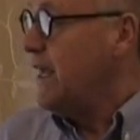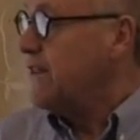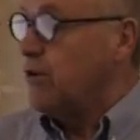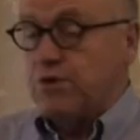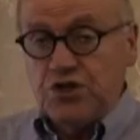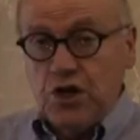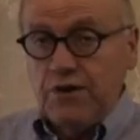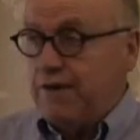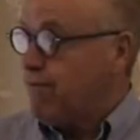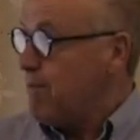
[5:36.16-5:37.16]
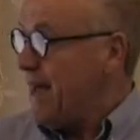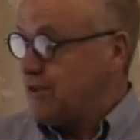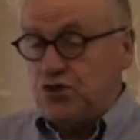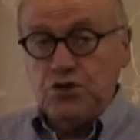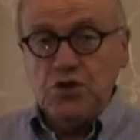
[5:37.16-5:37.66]

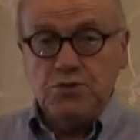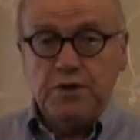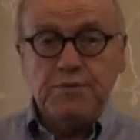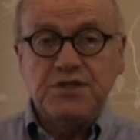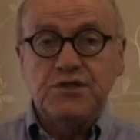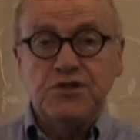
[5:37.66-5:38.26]
Massachusetts purposes,